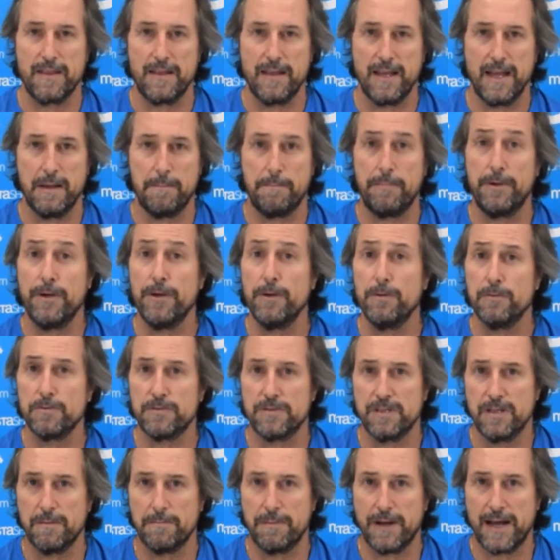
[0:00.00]
appeal
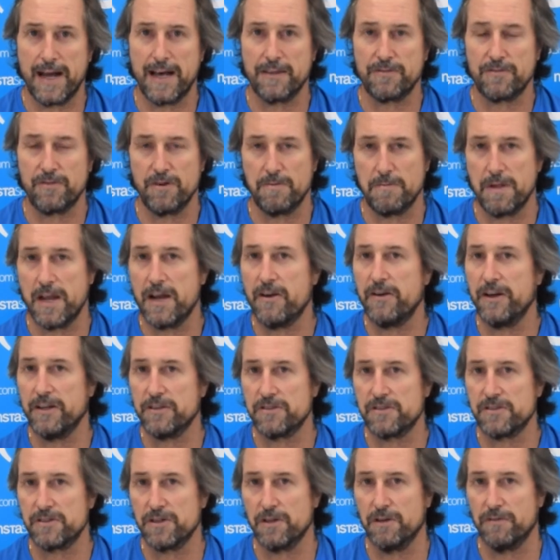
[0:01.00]
to the bathroom area
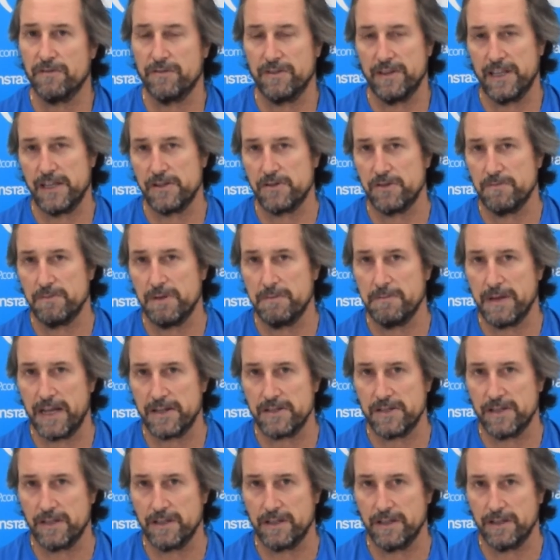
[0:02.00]
itself, and they should be
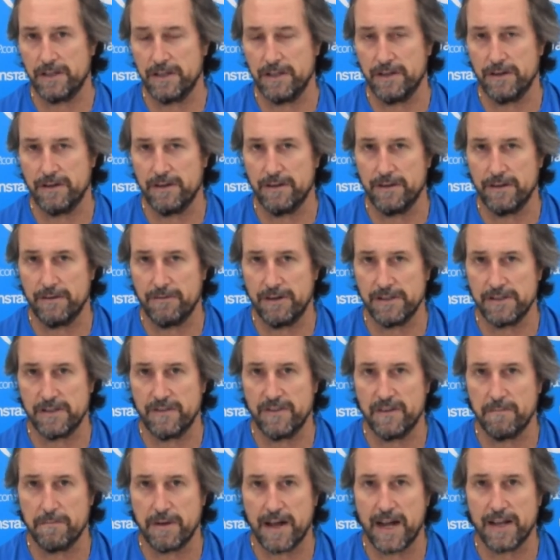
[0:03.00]
matching the rest of
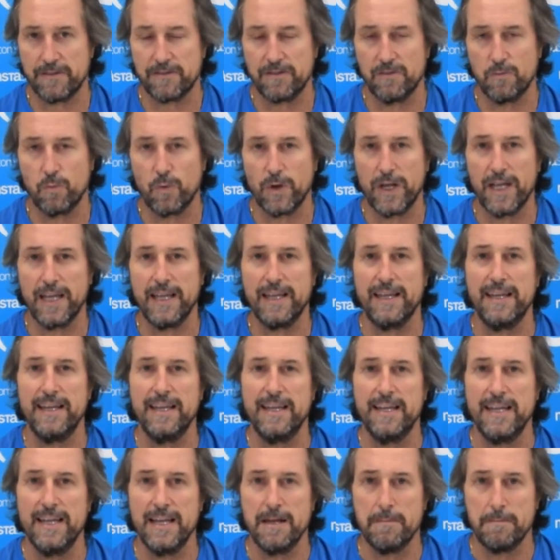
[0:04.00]
your bathroom wear.
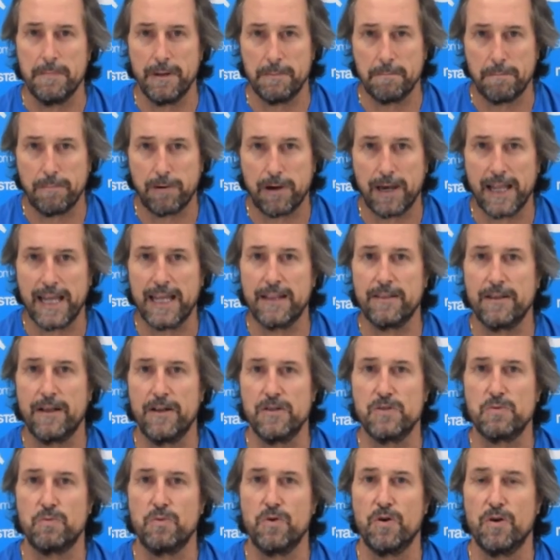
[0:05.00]
But plan
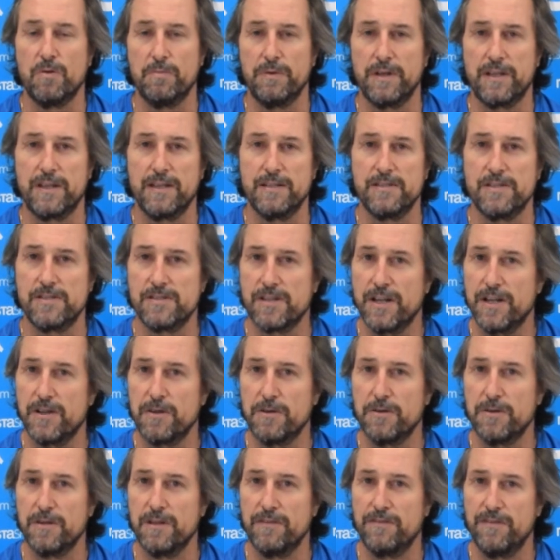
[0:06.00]
those well, because it's no
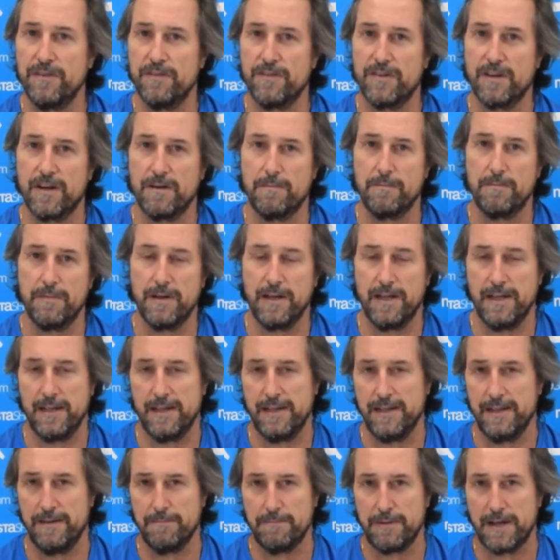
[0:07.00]
good if you've got
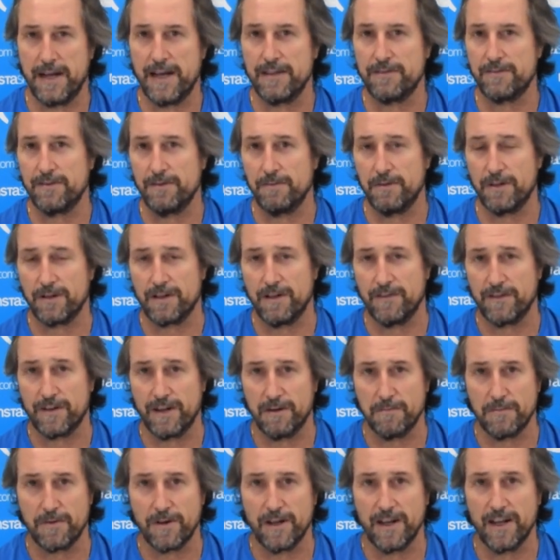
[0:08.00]
a bathroom like I've got
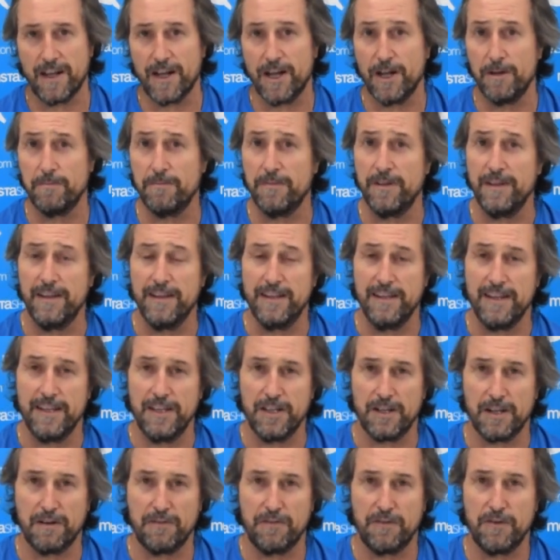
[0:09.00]
in my home,
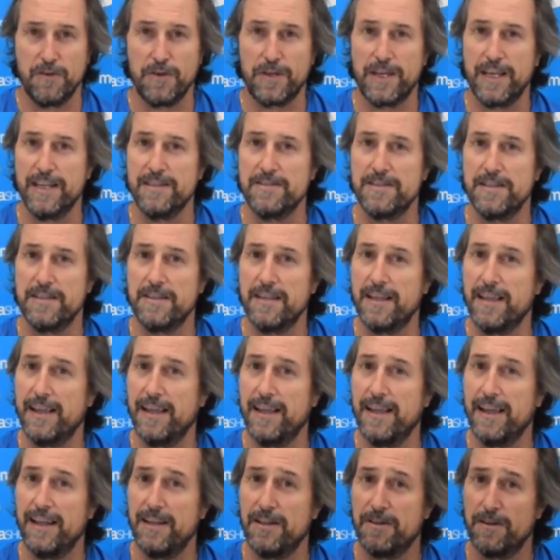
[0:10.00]
you've got a few kids in
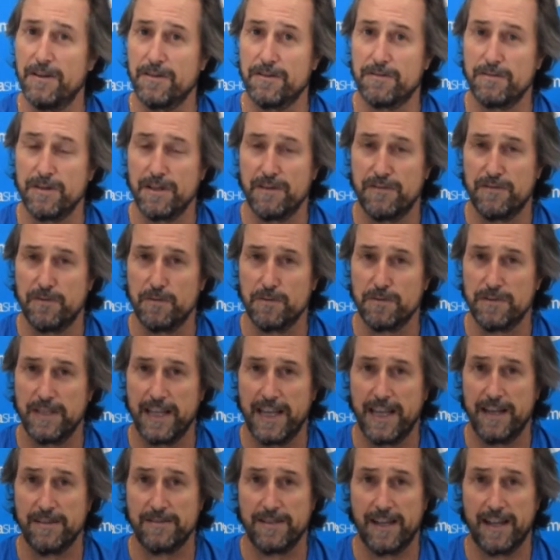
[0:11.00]
there and you've got 3 or 4
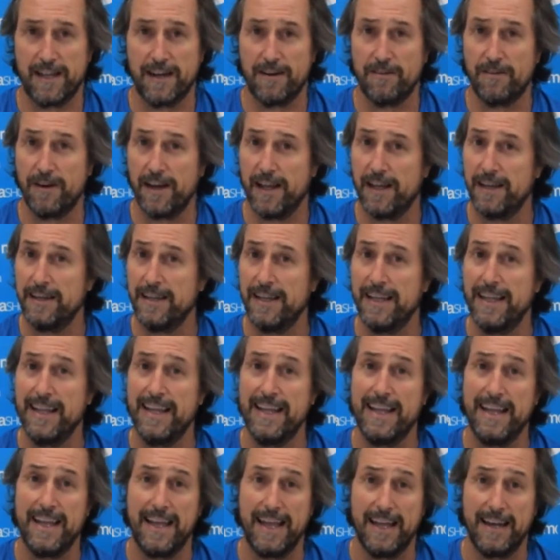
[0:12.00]
towels hanging around
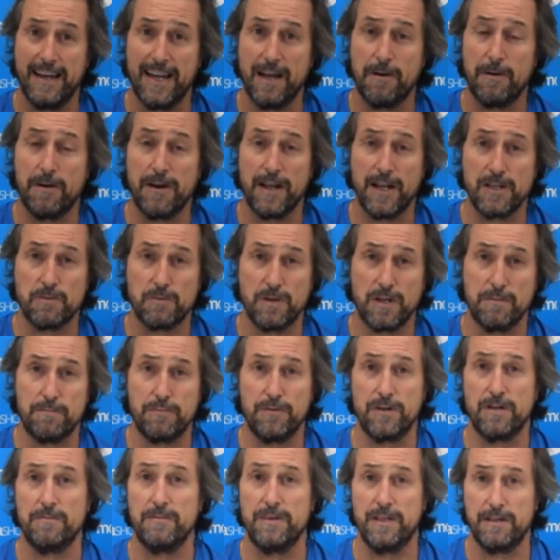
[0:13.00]
and no one knows where to
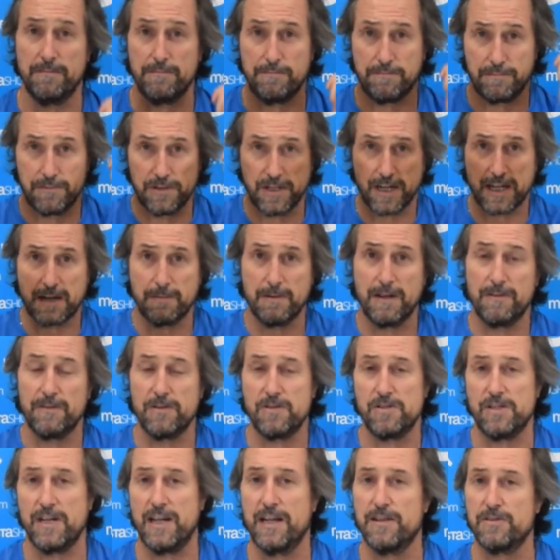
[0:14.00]
put them, and they're chucking them over the
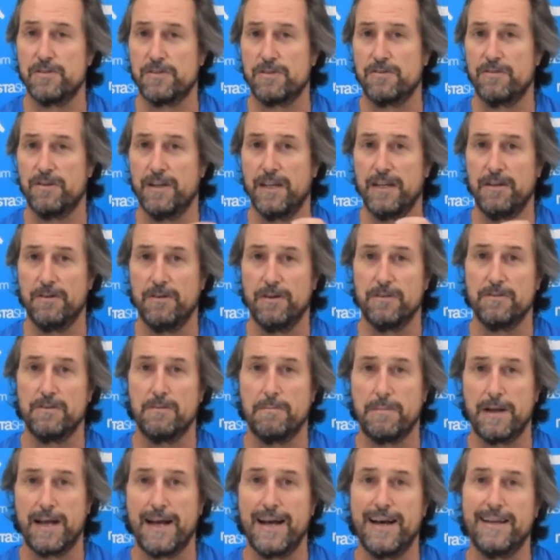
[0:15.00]
shower screen or on the
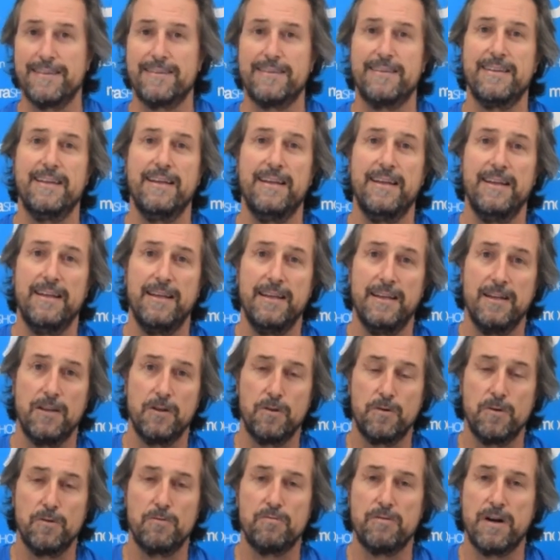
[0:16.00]
bath.
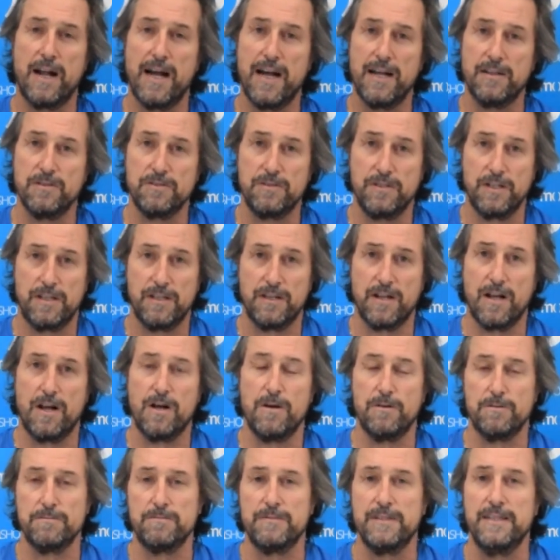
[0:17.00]
Good rails, you can
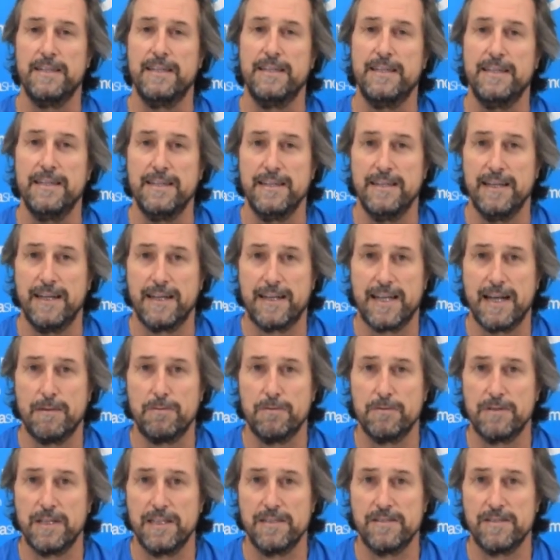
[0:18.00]
hold a
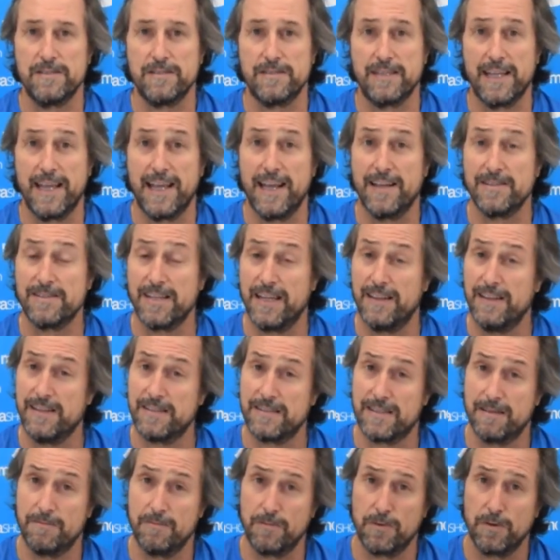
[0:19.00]
couple decent towels, and there's
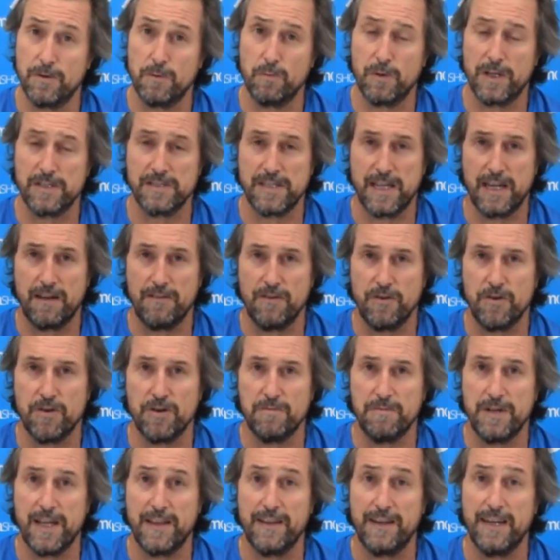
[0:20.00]
some good ones out of
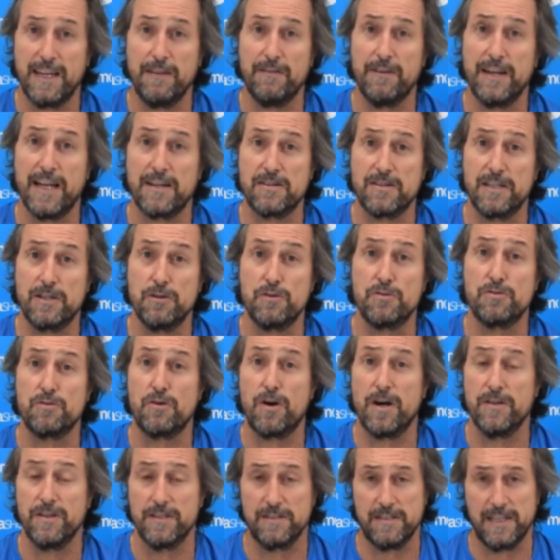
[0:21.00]
Europe now that even actually
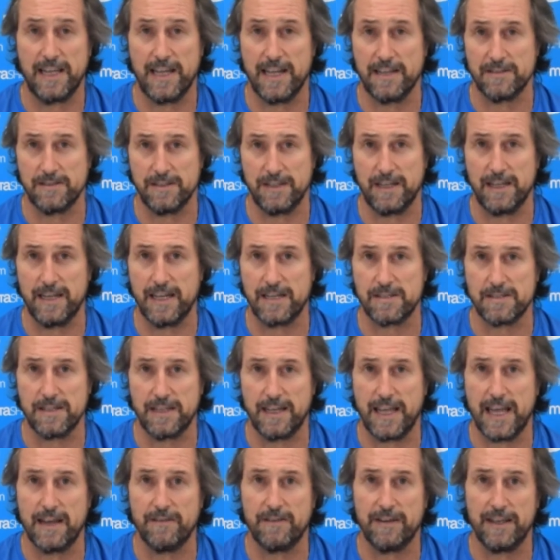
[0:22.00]
dry the towels. You can
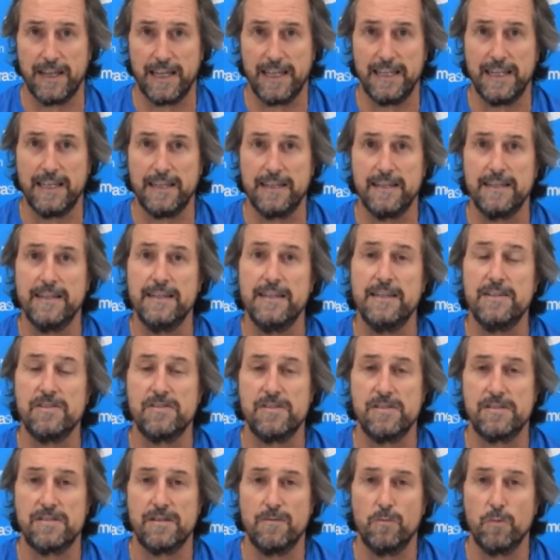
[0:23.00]
actually have a heating
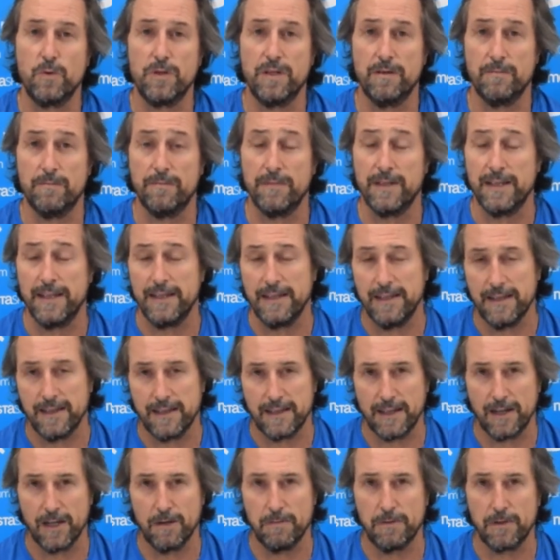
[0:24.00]
system with
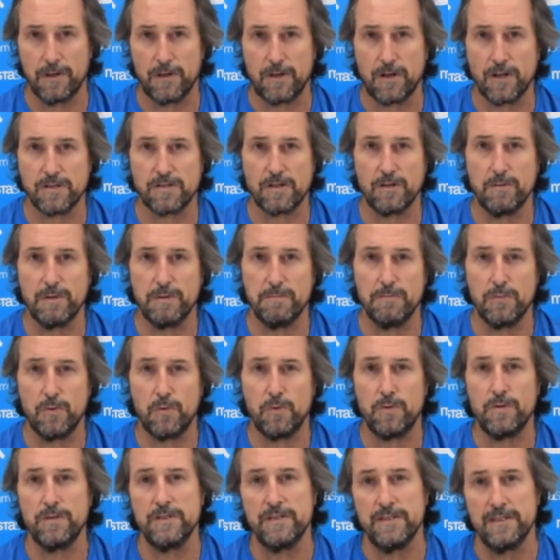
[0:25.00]
them. Cost a little bit
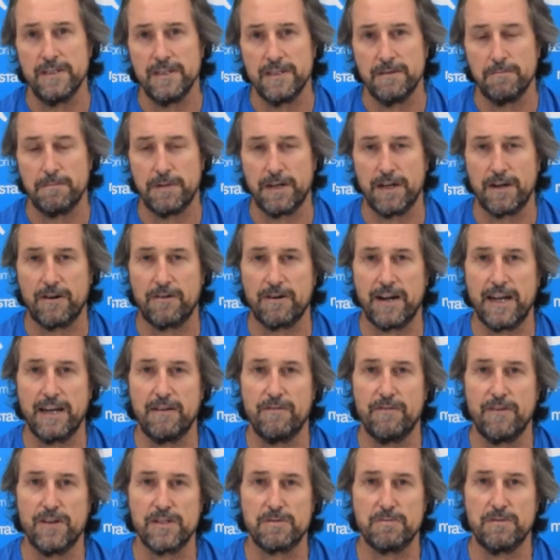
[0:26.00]
more, but a great
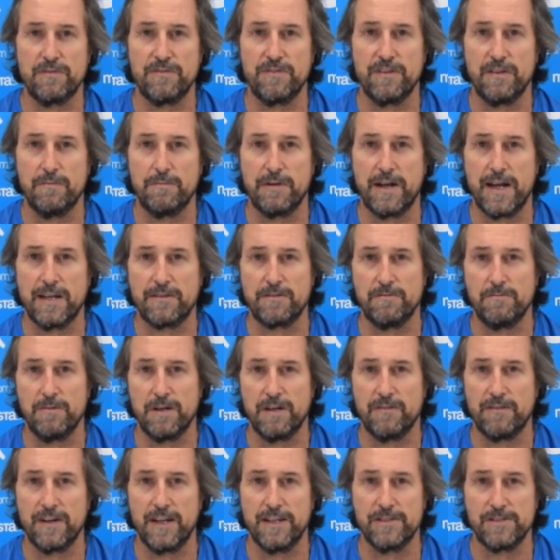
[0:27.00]
investment for your bathroom
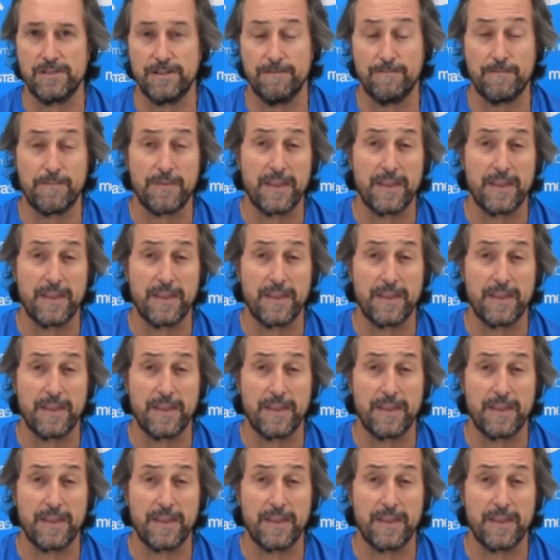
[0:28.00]
renovation.